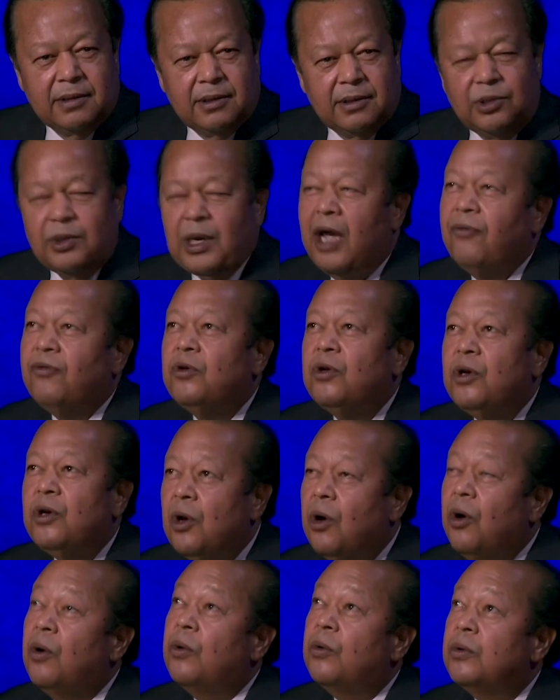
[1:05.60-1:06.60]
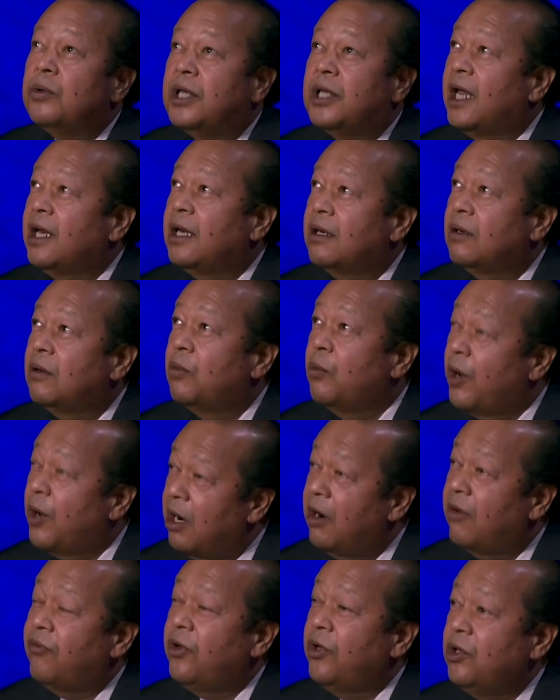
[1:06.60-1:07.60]
you have to know that
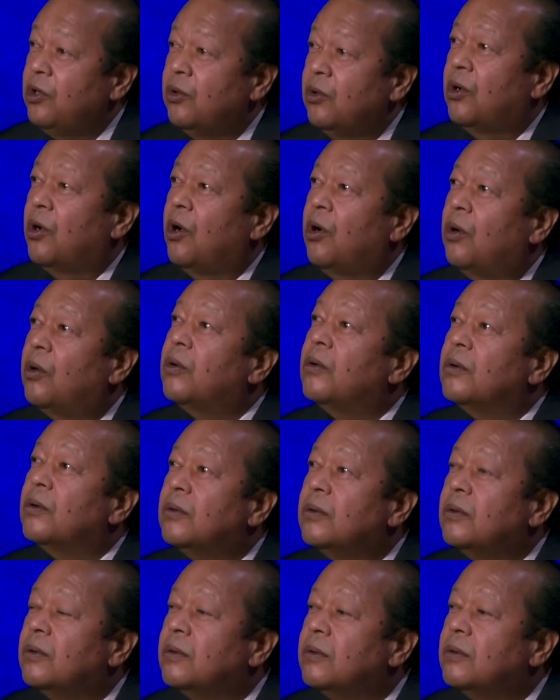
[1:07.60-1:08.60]
wherever you go,